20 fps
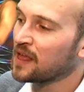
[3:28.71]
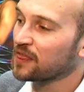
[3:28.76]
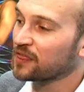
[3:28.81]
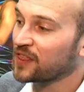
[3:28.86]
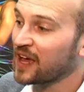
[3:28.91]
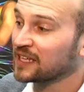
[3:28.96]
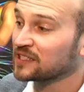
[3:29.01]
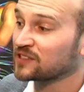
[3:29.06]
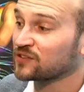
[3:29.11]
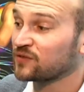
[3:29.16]

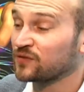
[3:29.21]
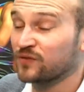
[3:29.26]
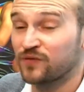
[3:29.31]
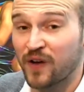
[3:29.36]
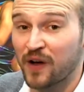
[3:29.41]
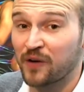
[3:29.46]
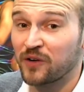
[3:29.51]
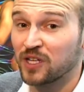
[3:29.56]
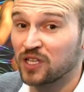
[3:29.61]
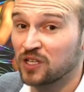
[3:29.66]
that's
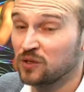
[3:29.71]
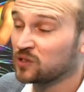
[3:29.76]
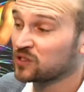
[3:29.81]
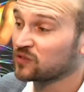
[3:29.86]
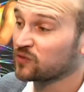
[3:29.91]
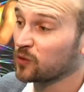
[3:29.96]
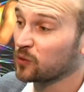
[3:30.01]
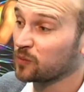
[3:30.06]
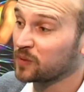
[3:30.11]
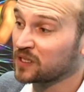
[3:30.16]
very
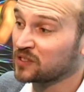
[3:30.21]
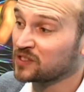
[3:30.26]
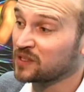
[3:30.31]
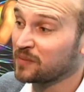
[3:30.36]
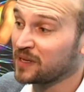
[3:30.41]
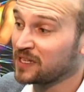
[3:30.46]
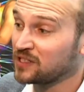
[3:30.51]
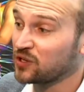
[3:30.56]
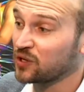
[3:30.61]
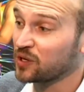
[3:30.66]
useful because it
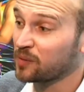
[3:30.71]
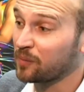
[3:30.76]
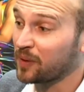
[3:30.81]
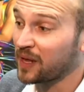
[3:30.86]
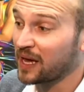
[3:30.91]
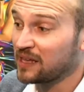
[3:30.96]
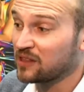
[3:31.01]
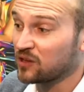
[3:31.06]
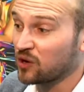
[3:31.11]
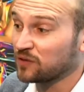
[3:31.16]
means you can
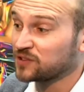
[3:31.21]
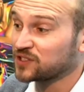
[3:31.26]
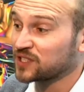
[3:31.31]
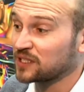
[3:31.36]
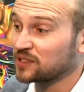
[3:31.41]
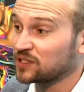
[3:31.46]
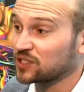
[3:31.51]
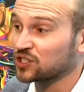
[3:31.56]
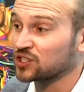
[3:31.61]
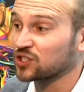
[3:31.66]
play the
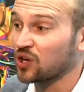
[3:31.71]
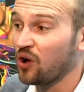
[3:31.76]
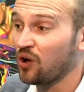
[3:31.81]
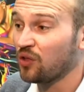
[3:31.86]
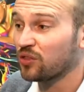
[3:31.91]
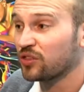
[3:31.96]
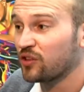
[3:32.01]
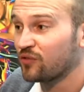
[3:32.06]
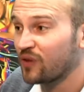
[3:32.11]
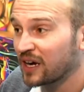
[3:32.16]
off-center
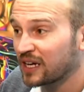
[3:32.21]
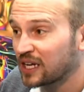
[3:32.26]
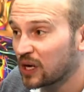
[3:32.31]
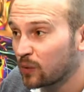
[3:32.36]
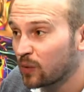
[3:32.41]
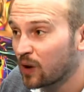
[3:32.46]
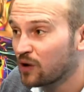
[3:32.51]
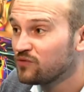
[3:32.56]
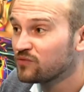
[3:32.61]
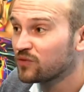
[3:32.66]
shot, the racket
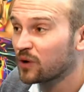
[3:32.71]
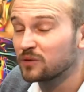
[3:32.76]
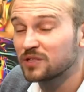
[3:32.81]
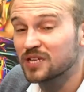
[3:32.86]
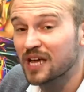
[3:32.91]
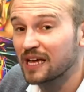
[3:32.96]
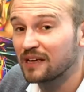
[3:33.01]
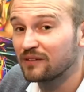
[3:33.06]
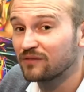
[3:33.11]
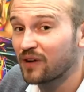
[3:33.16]
won't
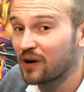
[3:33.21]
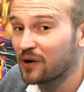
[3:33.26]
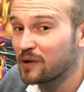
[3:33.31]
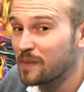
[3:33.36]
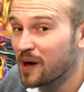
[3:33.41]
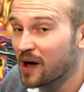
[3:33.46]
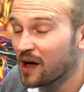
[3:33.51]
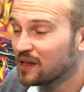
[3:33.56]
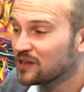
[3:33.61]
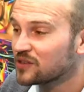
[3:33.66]
rotate very
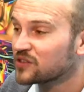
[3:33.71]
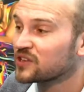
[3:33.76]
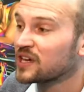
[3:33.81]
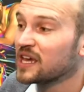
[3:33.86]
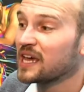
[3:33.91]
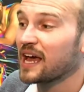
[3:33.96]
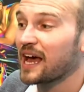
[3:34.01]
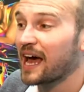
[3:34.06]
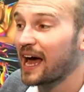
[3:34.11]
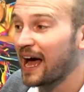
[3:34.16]
much,
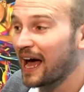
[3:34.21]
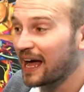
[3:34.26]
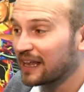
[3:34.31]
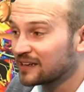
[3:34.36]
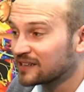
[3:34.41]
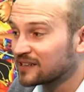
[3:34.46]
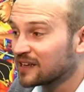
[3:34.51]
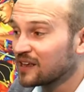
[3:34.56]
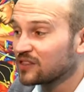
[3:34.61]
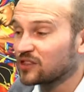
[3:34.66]

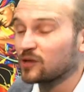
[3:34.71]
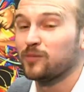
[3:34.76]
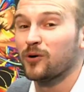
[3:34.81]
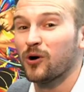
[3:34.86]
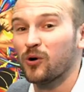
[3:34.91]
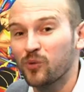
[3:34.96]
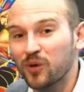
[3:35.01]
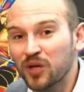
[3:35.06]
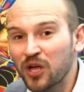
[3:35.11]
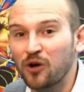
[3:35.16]
and the
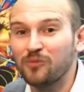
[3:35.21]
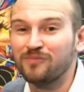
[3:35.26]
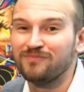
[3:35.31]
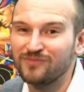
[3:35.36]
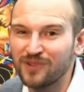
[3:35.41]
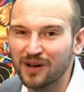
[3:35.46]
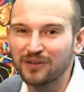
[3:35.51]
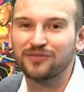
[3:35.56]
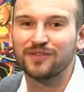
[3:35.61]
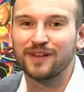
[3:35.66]
ball will go
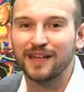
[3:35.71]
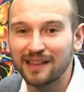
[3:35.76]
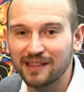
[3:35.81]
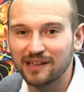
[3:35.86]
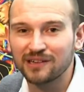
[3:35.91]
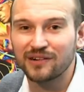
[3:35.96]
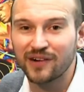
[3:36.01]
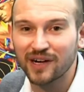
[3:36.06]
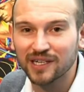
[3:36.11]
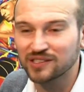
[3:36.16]
roughly in the
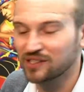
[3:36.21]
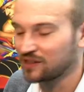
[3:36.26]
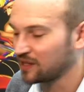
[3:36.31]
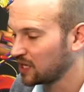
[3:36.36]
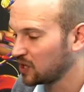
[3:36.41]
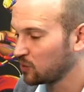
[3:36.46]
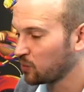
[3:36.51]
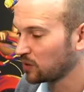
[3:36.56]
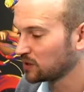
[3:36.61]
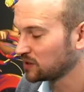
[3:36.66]
direction that
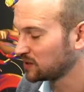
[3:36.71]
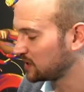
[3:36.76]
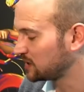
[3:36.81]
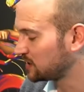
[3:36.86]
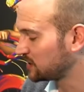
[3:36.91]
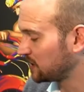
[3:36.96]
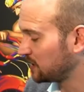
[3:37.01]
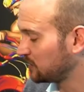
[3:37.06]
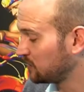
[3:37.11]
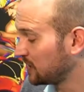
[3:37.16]
you want it
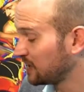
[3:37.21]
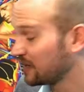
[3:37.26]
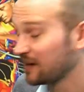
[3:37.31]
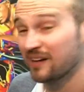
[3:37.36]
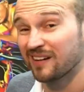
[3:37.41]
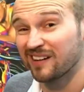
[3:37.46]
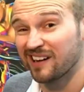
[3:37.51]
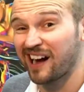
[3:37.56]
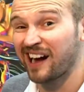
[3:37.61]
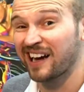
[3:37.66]
to.
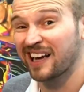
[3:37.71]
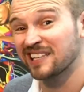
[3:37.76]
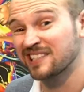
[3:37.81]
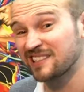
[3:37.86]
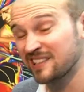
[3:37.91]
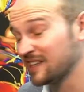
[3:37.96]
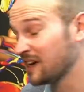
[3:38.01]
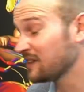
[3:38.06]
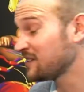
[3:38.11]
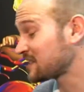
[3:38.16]
I guess
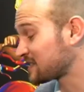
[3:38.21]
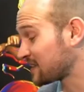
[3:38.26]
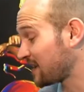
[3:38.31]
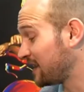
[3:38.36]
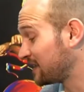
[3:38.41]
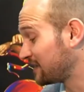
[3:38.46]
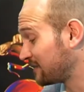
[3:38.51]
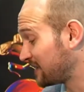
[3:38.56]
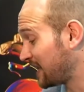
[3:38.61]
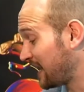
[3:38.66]
the other
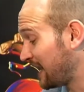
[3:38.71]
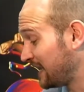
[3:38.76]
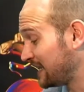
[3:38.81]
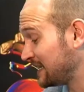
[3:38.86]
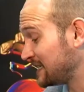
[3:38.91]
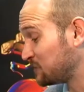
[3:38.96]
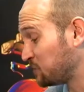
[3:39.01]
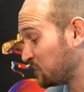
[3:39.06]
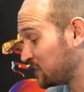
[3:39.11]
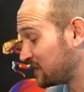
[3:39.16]
side of that
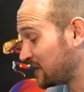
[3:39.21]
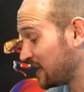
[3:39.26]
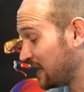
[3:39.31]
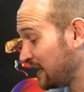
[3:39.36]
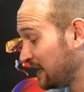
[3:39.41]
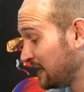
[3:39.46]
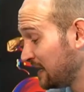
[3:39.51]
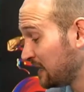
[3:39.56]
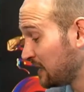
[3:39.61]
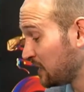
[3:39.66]
is with the